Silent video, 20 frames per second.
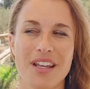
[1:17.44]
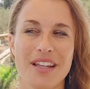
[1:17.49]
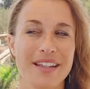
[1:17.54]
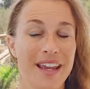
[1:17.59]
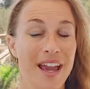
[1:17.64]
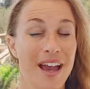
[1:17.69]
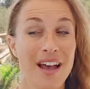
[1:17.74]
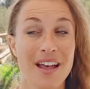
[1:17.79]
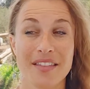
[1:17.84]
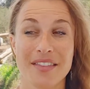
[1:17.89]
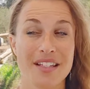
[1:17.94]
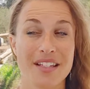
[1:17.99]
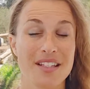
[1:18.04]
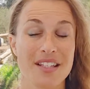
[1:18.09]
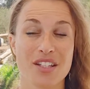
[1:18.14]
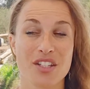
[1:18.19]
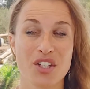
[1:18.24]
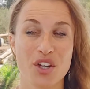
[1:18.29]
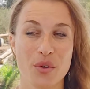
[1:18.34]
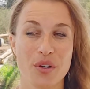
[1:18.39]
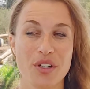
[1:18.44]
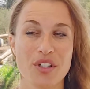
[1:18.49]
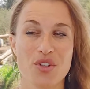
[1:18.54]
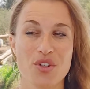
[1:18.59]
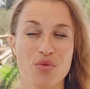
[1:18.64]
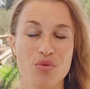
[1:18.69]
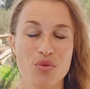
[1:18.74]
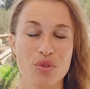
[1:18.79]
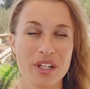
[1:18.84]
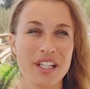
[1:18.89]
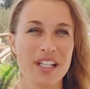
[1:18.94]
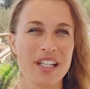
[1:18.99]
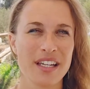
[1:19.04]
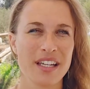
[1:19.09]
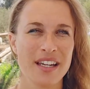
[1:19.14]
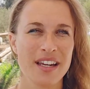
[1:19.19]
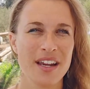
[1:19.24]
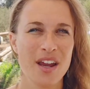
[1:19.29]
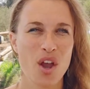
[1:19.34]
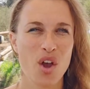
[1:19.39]
yeah, this is going to
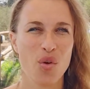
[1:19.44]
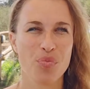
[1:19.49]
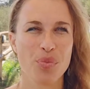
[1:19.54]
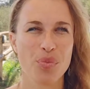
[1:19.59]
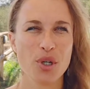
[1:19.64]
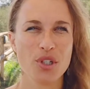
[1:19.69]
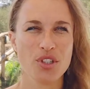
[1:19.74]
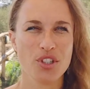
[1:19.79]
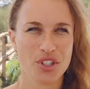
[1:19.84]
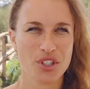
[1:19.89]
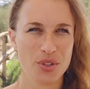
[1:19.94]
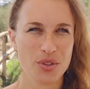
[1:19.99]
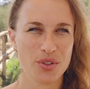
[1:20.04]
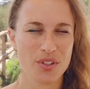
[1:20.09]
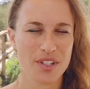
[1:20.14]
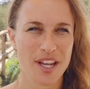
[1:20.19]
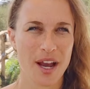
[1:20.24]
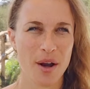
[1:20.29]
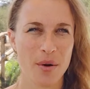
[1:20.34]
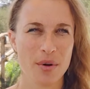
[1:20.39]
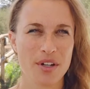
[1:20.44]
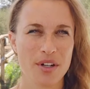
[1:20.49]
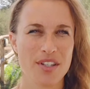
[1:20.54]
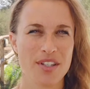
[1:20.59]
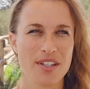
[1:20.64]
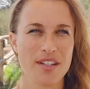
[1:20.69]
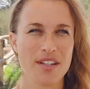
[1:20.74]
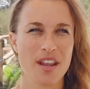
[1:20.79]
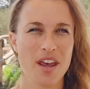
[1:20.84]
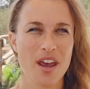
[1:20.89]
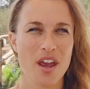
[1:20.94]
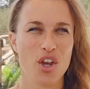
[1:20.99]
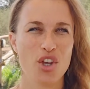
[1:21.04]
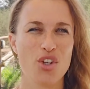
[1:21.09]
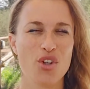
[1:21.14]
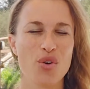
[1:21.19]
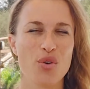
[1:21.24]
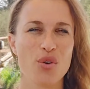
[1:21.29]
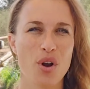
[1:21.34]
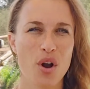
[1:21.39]
really push you towards
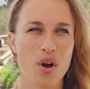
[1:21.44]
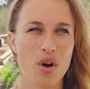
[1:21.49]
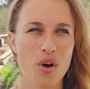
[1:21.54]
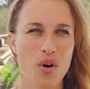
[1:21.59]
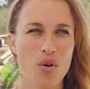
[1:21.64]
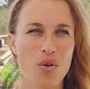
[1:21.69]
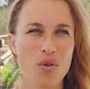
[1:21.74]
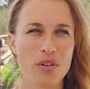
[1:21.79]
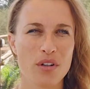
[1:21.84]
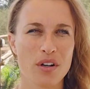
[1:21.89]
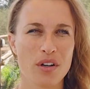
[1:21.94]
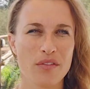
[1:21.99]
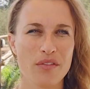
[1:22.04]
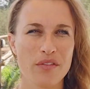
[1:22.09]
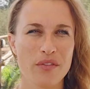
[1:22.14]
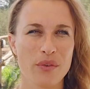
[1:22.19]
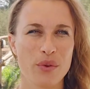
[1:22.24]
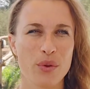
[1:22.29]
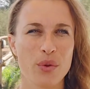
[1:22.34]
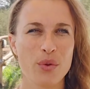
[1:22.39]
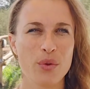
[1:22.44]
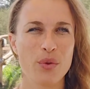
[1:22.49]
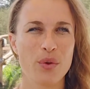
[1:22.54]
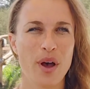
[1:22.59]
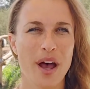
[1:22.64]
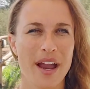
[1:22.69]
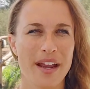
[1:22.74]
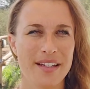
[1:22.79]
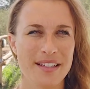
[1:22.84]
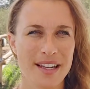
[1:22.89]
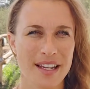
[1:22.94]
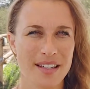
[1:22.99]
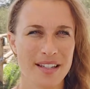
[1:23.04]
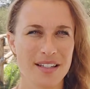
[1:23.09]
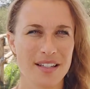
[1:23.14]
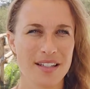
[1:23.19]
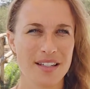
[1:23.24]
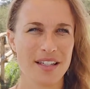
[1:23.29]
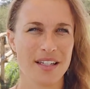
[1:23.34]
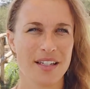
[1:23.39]
your own full
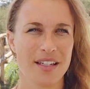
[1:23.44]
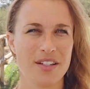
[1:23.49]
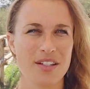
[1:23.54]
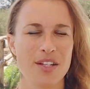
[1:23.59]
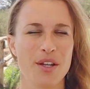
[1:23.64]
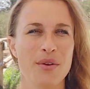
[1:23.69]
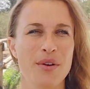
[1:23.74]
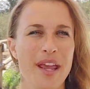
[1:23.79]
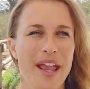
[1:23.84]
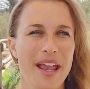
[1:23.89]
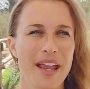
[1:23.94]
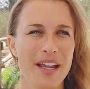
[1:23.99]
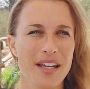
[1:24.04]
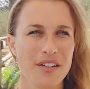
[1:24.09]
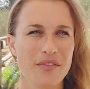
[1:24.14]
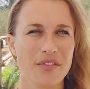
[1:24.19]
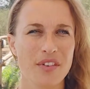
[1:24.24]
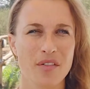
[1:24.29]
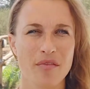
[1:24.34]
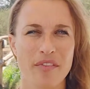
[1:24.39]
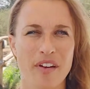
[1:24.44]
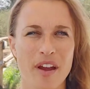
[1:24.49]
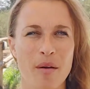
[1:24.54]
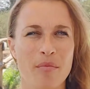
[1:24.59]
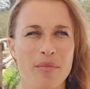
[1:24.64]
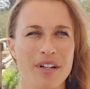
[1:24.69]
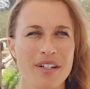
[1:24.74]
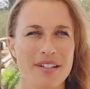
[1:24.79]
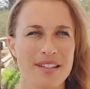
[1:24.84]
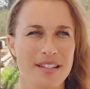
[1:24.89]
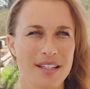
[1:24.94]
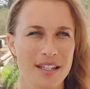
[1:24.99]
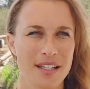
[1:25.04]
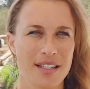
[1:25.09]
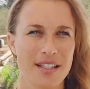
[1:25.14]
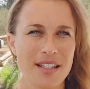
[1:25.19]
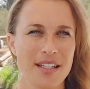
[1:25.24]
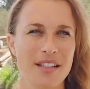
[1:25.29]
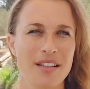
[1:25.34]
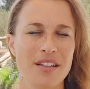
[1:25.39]
identity. So the 8th of November at
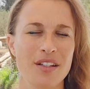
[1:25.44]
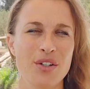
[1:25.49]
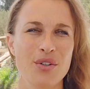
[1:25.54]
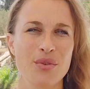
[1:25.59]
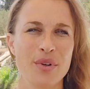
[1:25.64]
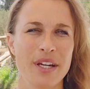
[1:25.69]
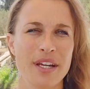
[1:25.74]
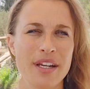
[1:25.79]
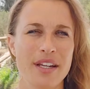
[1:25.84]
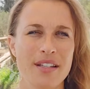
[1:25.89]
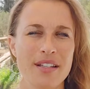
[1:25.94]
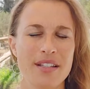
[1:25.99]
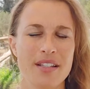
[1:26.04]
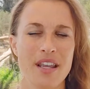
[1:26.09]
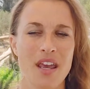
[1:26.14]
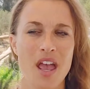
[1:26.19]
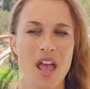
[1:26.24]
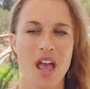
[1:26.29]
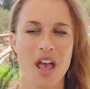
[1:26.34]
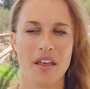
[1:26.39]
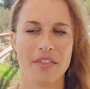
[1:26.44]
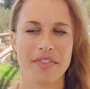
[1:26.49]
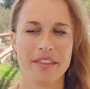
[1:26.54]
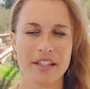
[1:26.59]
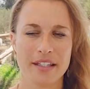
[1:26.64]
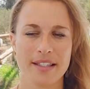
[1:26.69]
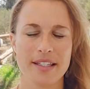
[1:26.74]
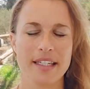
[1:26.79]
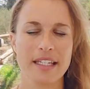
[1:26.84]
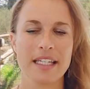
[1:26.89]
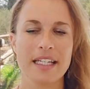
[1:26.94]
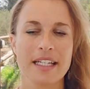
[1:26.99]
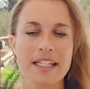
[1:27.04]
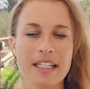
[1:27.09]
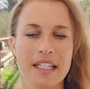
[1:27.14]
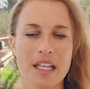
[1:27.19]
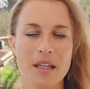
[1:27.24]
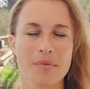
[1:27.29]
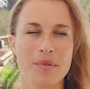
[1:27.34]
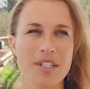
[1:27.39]
16 degrees, this
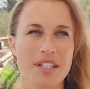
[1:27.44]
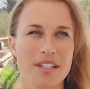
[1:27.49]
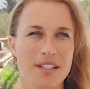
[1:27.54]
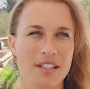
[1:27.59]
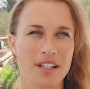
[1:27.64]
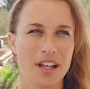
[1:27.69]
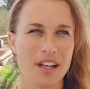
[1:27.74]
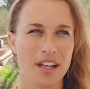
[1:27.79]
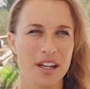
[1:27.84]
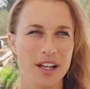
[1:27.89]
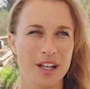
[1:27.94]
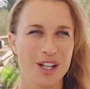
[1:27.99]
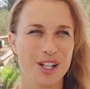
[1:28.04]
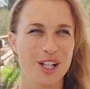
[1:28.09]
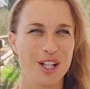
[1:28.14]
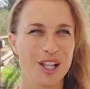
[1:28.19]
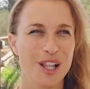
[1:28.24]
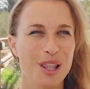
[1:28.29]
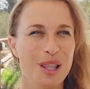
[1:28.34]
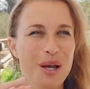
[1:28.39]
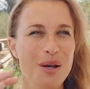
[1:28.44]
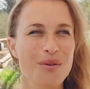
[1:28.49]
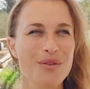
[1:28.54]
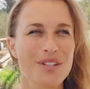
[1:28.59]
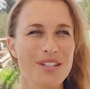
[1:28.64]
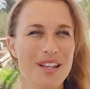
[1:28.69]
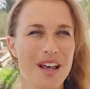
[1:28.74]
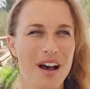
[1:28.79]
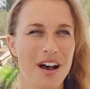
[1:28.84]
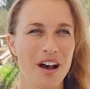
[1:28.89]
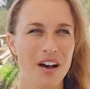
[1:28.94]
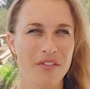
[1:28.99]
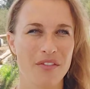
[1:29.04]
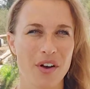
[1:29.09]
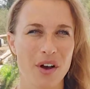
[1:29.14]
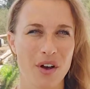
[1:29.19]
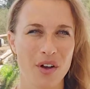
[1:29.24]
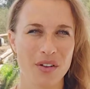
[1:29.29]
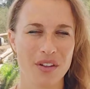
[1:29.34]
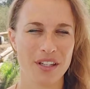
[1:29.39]
eclipse is gonna close off
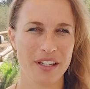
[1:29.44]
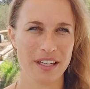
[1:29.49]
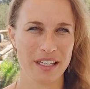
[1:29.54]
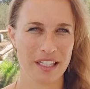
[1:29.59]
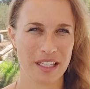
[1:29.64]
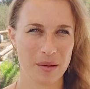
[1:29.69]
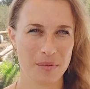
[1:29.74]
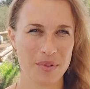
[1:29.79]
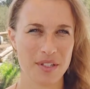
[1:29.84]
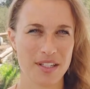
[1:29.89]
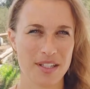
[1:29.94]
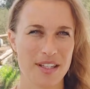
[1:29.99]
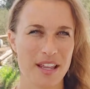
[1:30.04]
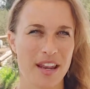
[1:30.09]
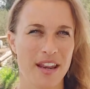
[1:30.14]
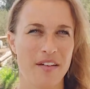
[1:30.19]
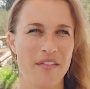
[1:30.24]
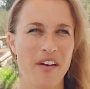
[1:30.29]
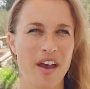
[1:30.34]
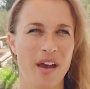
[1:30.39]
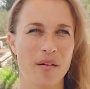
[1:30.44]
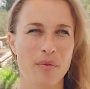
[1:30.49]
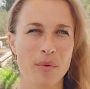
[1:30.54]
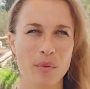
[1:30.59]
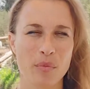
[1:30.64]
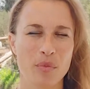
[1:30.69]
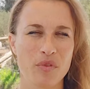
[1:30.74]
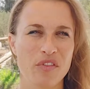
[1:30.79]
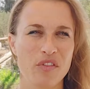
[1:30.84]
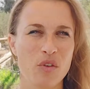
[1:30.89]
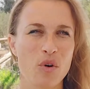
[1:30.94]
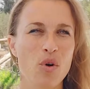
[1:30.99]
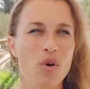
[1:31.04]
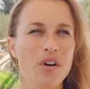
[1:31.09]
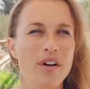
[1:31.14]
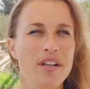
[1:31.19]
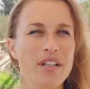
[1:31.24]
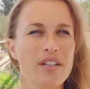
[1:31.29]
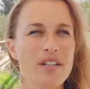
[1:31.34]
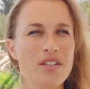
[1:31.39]
all the eclipses that have happened
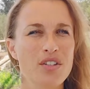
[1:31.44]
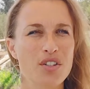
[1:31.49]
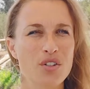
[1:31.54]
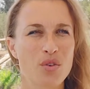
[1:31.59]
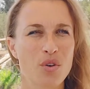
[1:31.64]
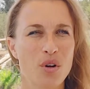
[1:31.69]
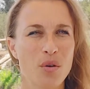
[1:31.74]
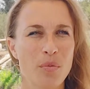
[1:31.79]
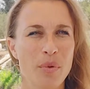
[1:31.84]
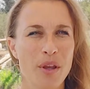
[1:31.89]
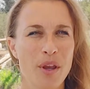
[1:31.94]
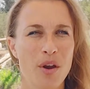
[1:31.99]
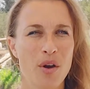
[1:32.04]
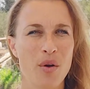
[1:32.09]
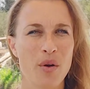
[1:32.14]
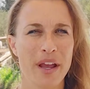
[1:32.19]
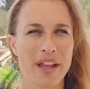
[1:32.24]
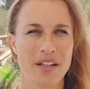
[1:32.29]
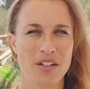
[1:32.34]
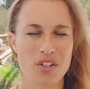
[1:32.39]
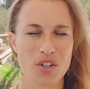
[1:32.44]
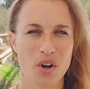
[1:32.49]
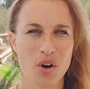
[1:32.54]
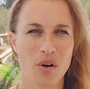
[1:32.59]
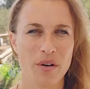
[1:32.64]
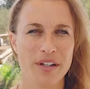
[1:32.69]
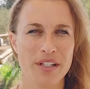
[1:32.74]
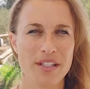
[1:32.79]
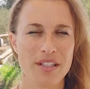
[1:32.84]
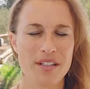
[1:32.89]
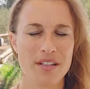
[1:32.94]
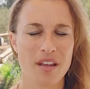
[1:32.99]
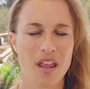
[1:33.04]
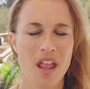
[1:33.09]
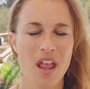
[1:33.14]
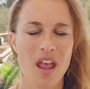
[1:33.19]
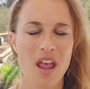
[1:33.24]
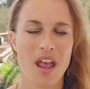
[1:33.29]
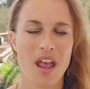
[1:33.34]
before in Scorpio and Taurus.